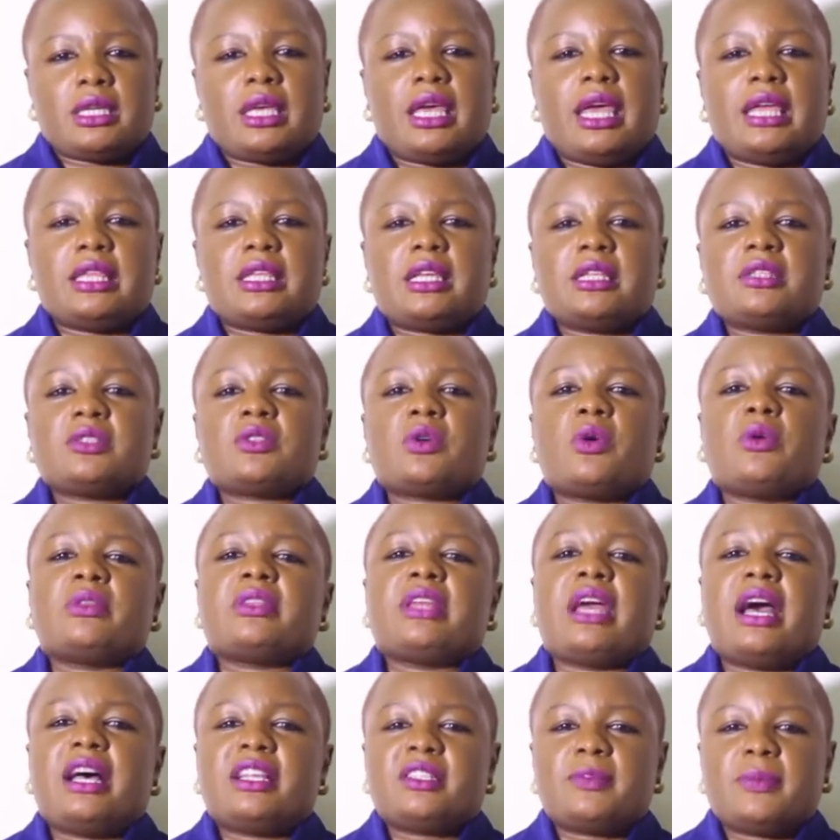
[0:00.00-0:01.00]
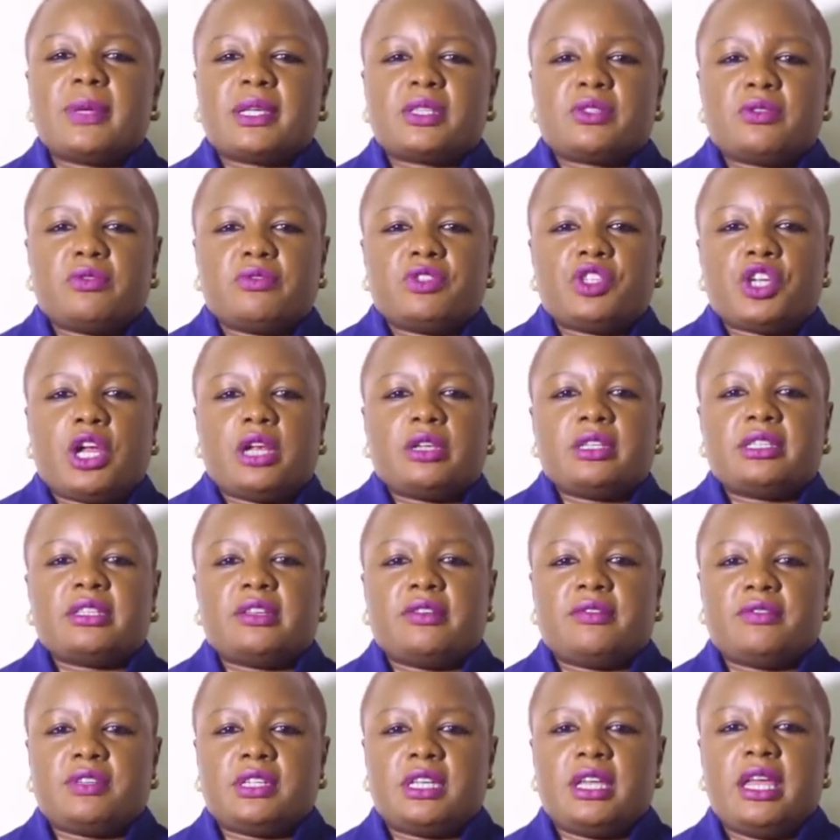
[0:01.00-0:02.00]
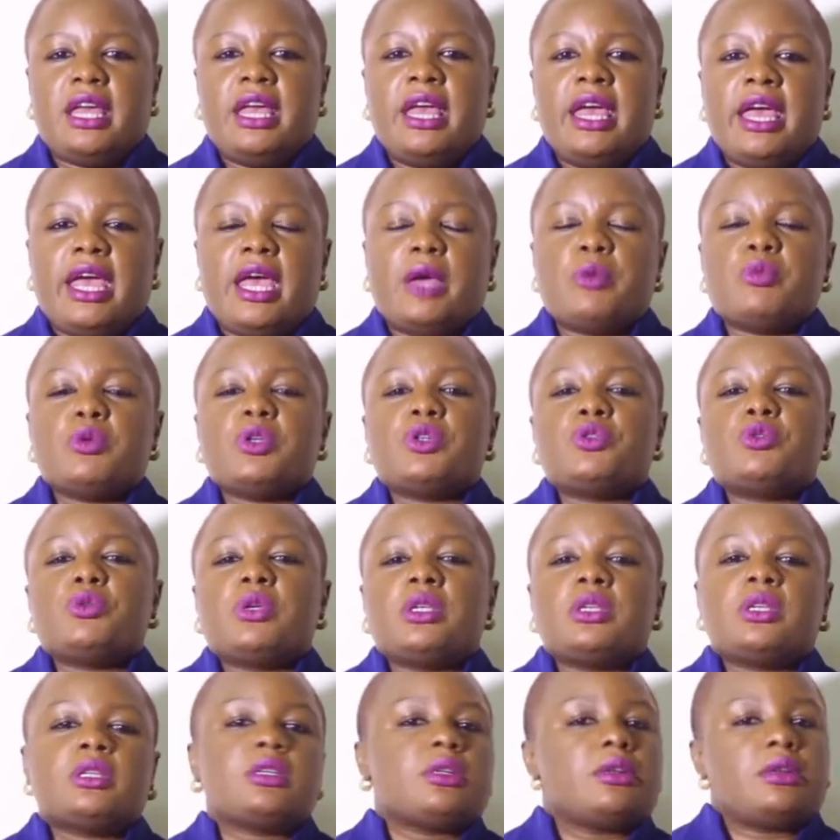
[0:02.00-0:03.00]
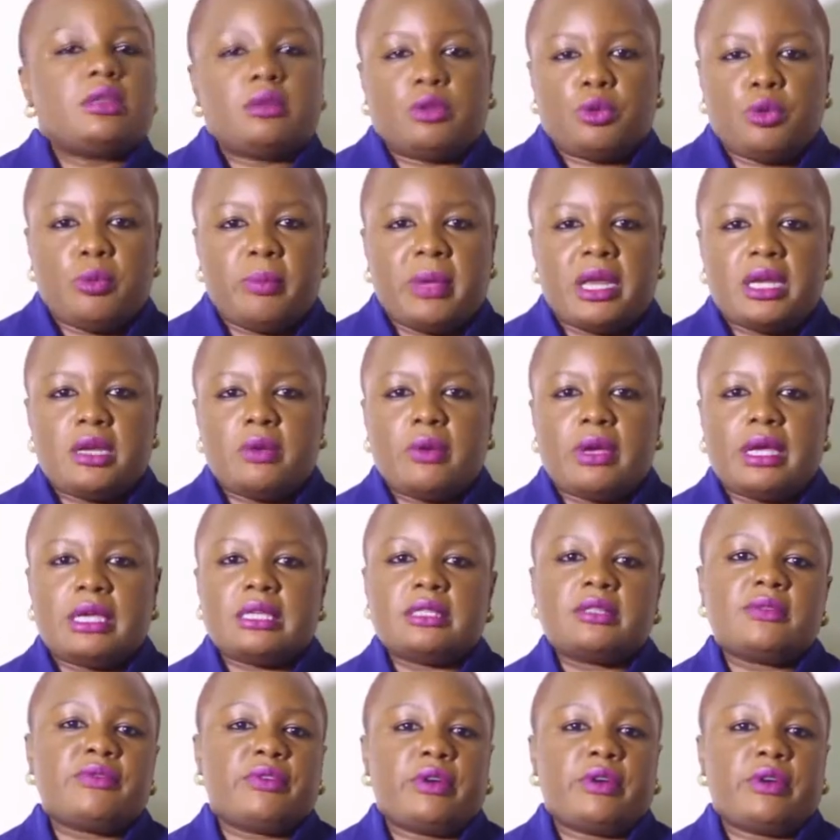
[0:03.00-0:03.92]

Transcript: Kenyans on the aspects of child safety, and we do it through many ways.